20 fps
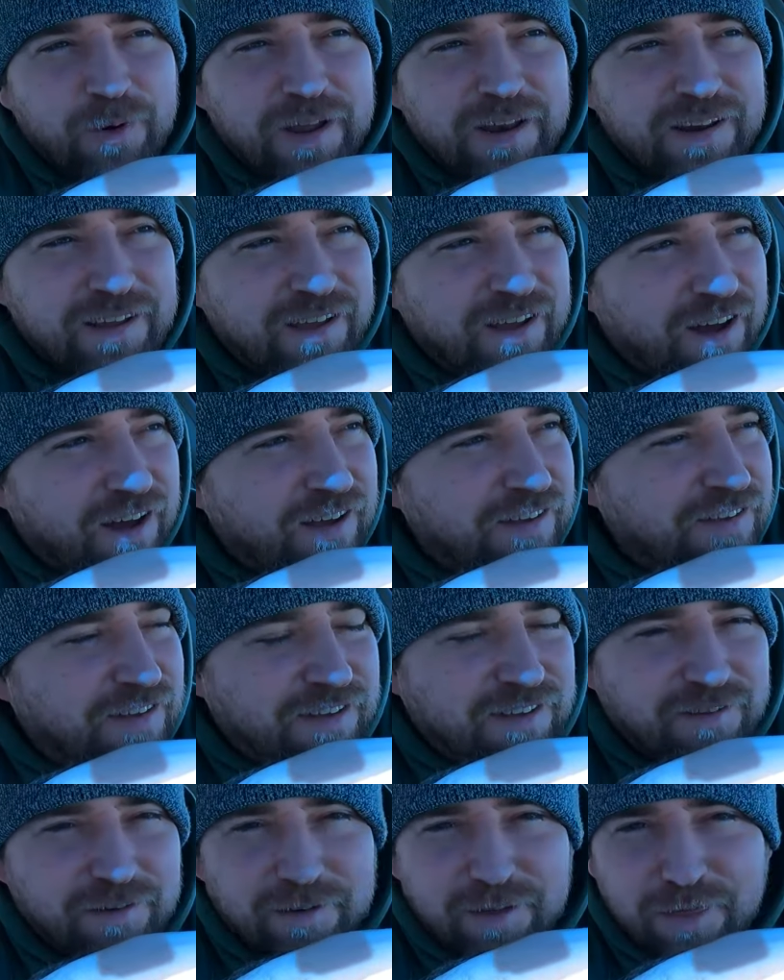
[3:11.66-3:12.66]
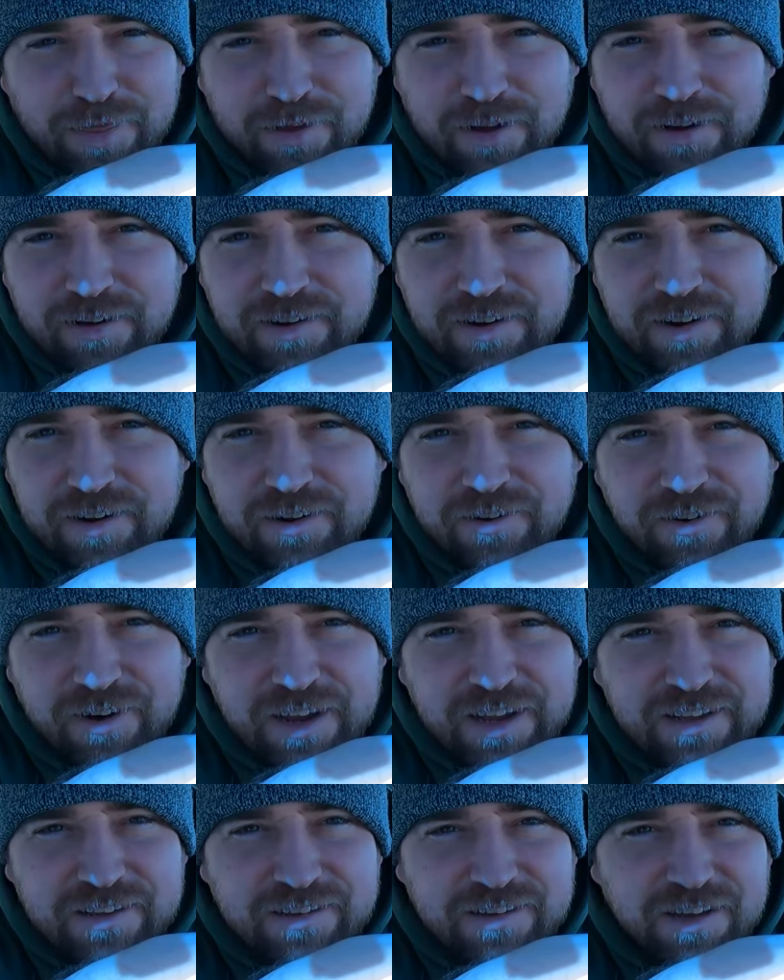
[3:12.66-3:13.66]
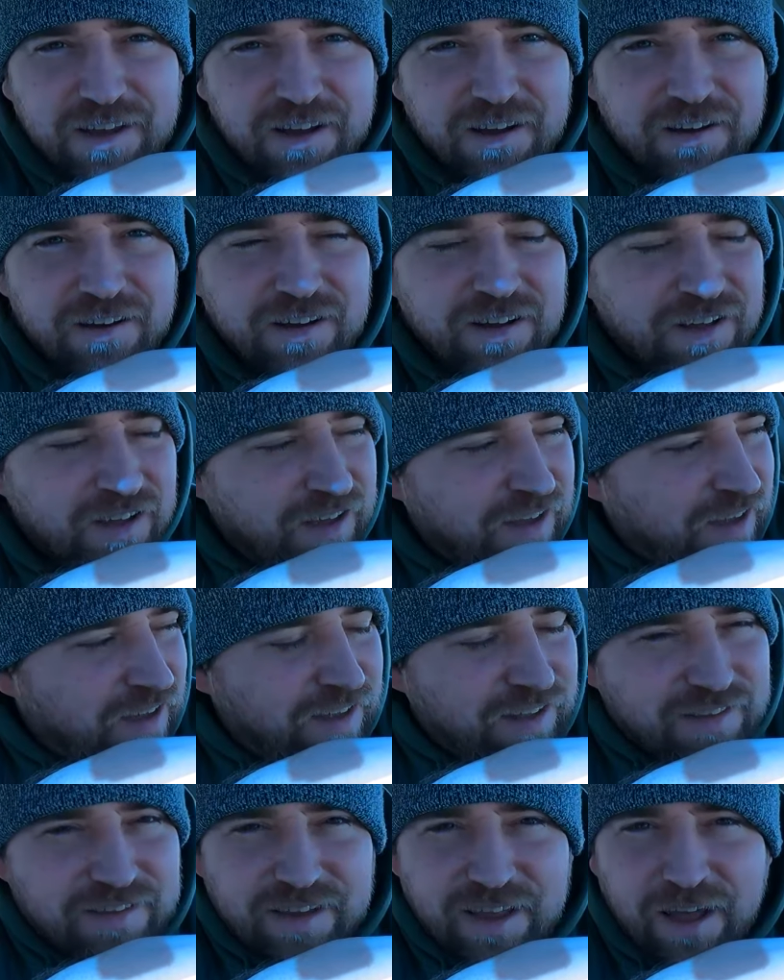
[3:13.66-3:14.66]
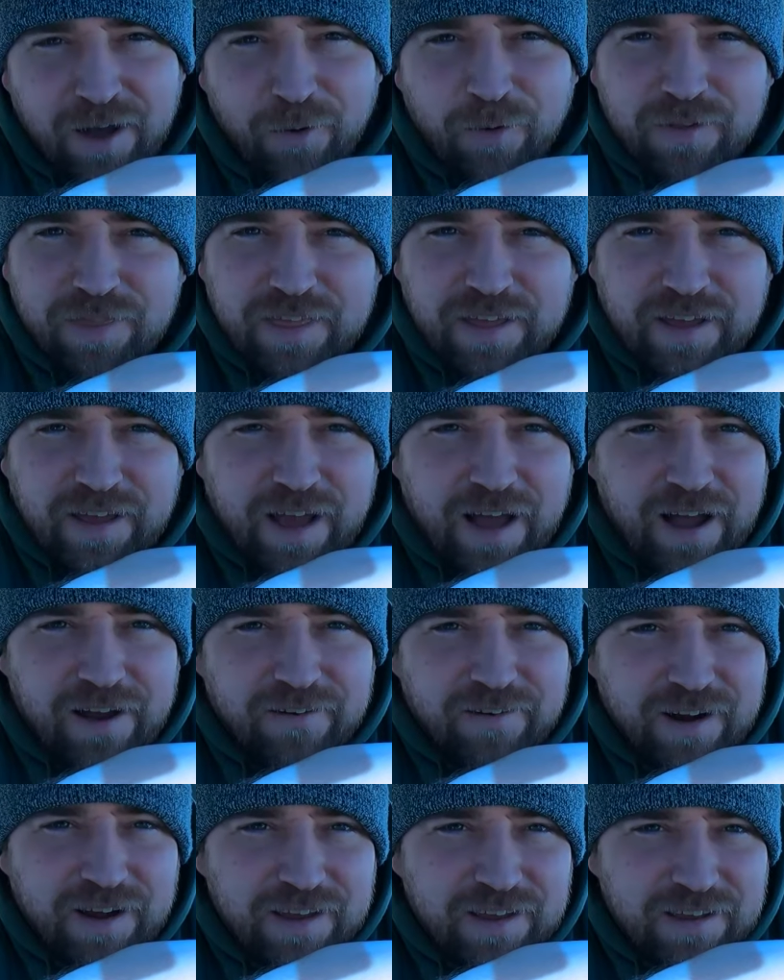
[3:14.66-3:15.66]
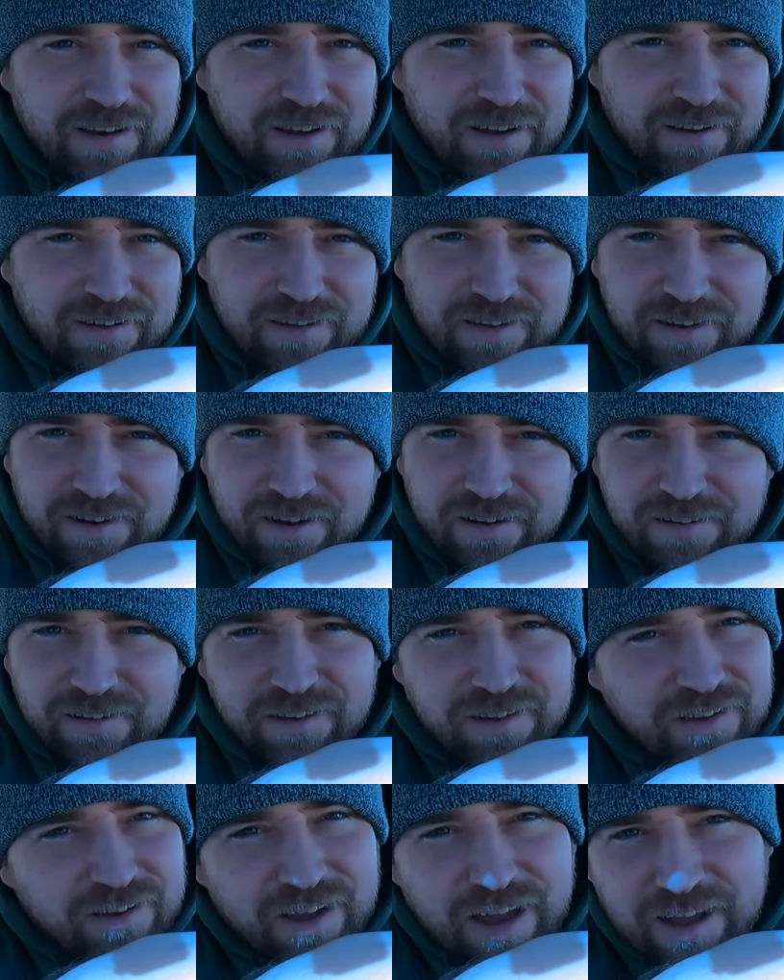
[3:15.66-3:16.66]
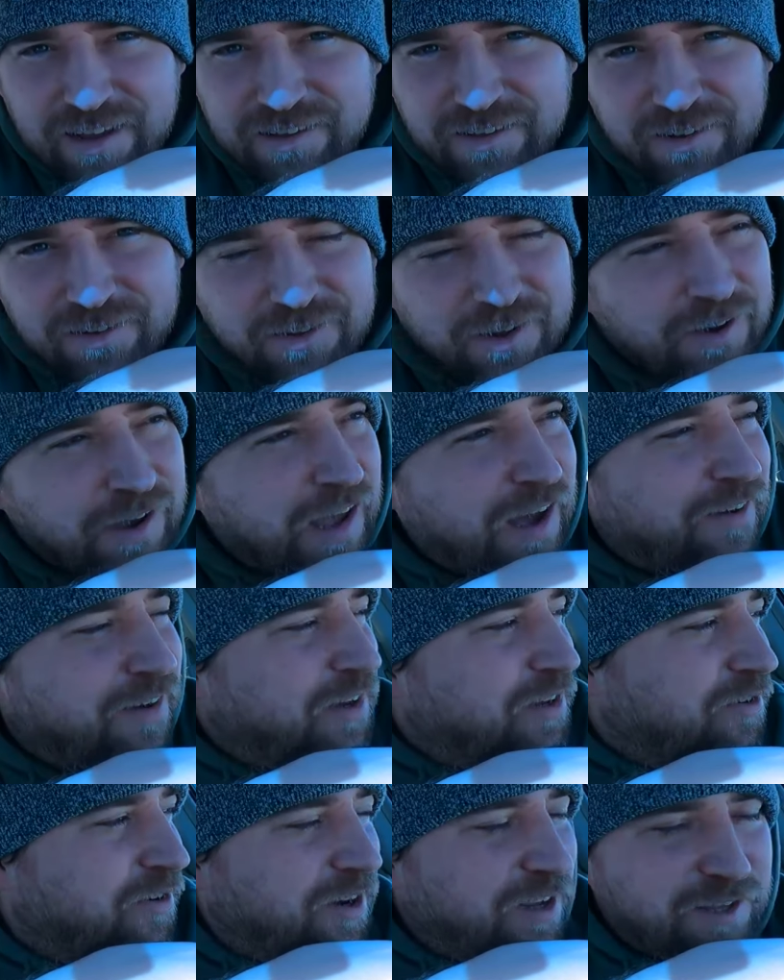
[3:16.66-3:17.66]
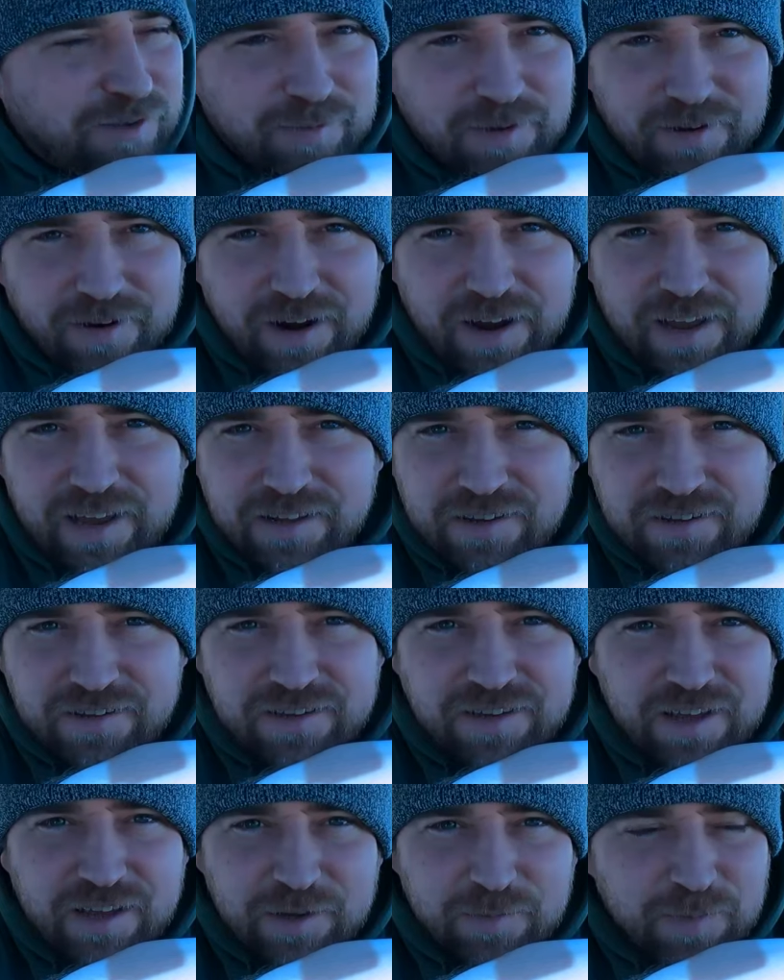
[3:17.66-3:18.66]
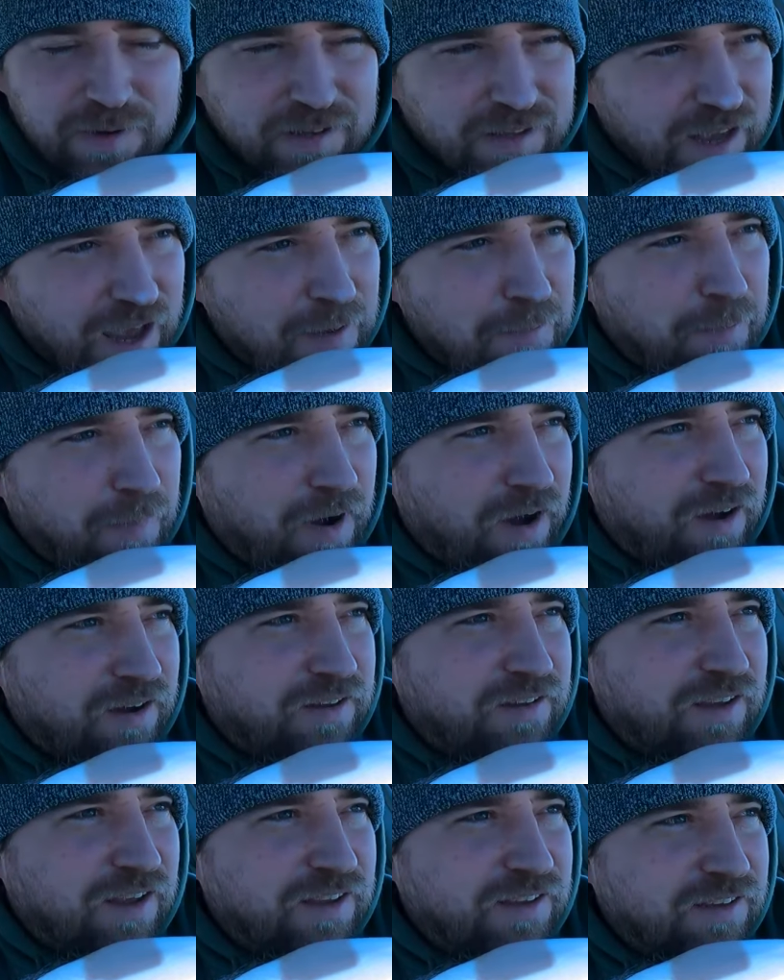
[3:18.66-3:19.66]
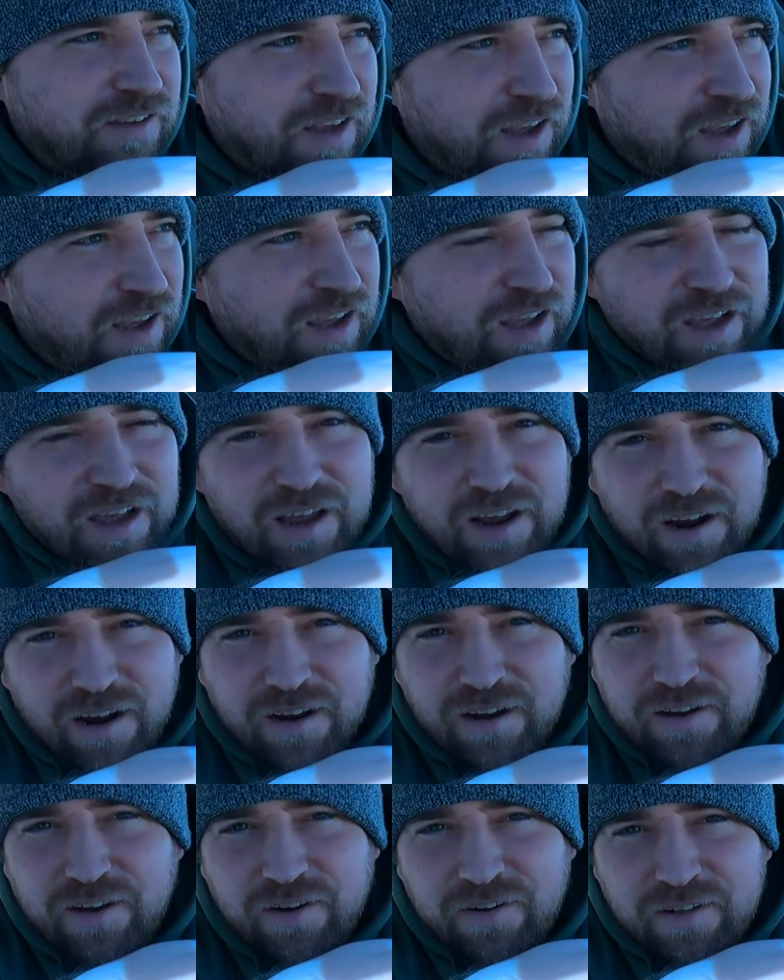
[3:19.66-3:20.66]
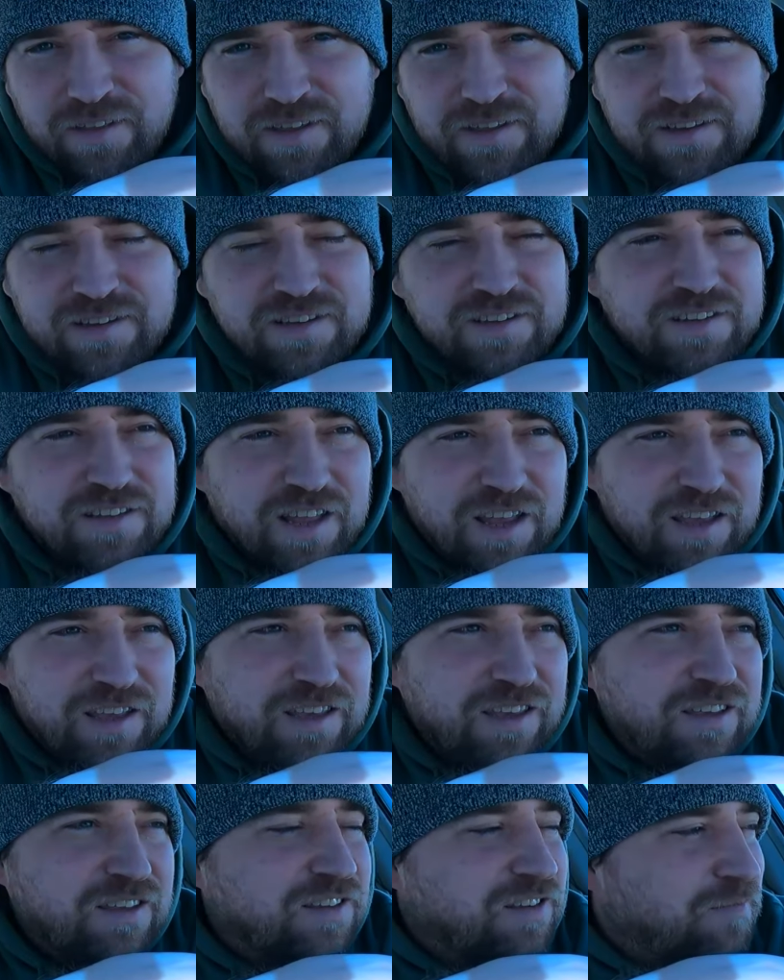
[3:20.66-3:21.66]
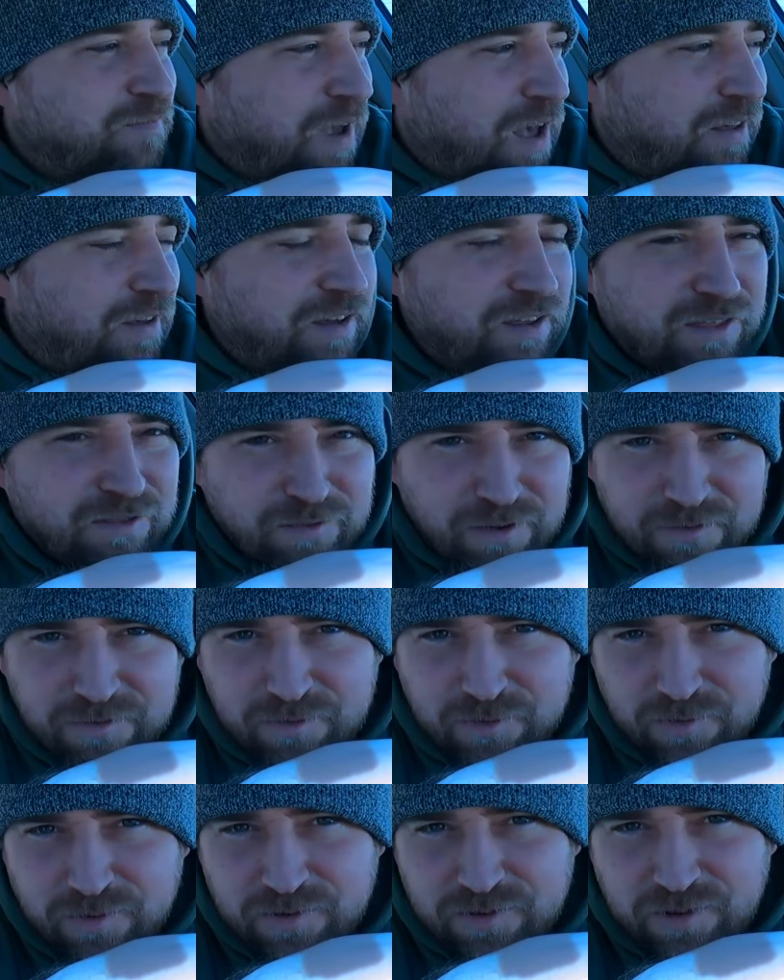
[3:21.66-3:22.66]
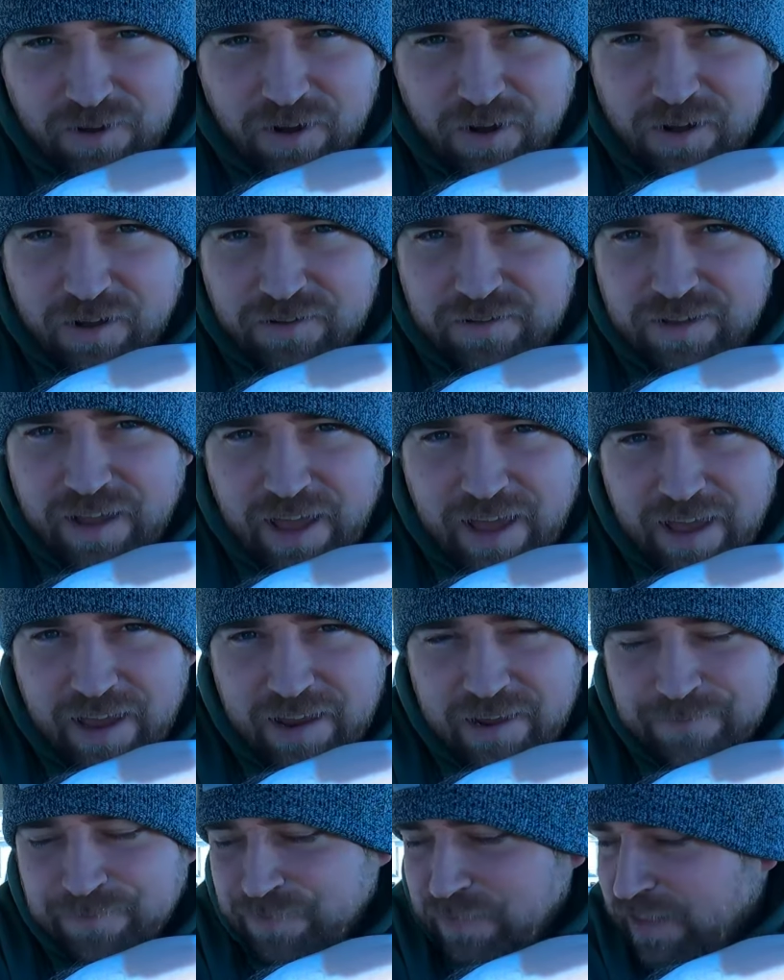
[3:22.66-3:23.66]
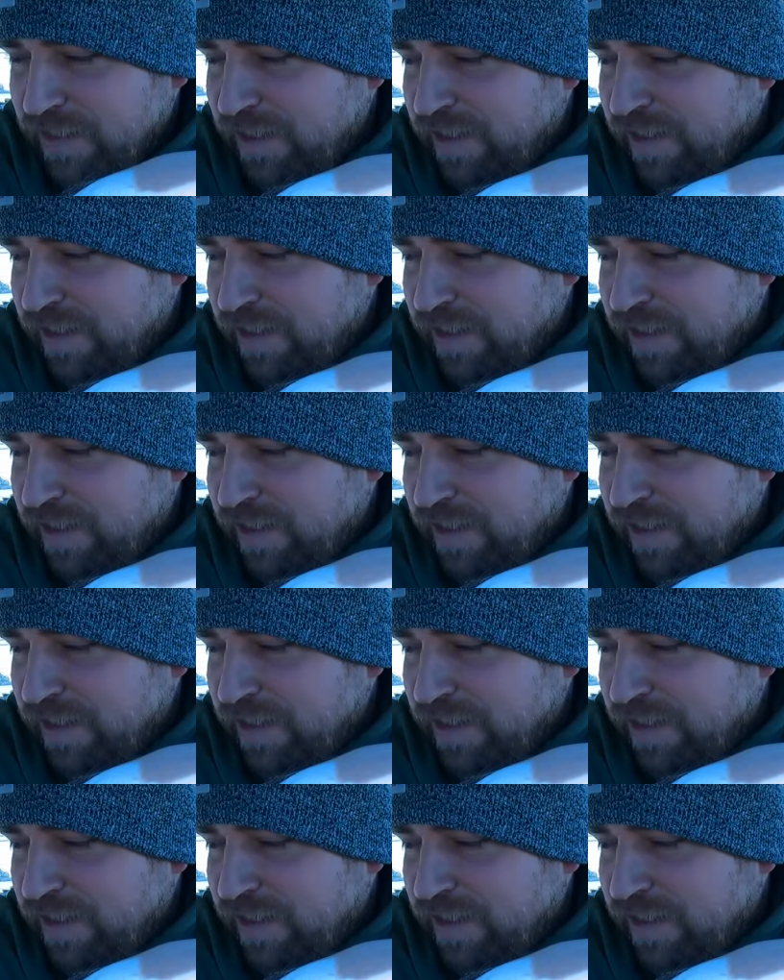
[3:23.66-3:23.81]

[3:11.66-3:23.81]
wind gusts. It's like 30 degrees, so to hell with that guy, right? You know, you guys don't know how he treats me, right? He just gives me $10, says, here, go to these stinky, smelly thrift stores all day